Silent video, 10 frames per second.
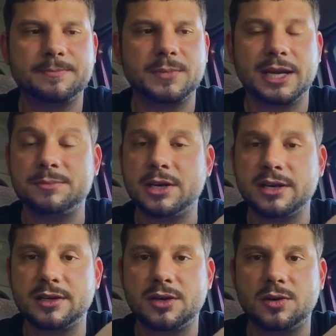And I'm
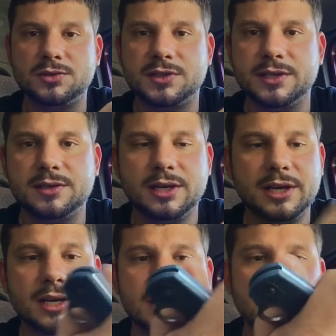talking a Cold Steel,
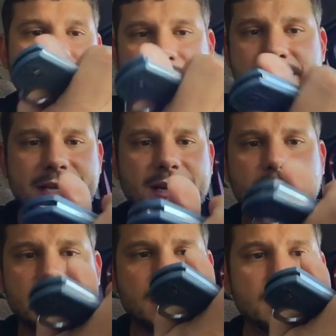a
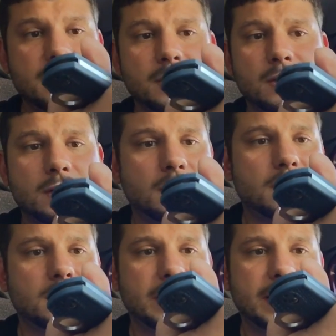Recon,
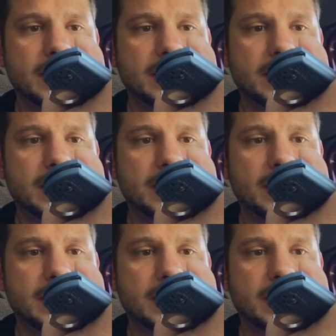or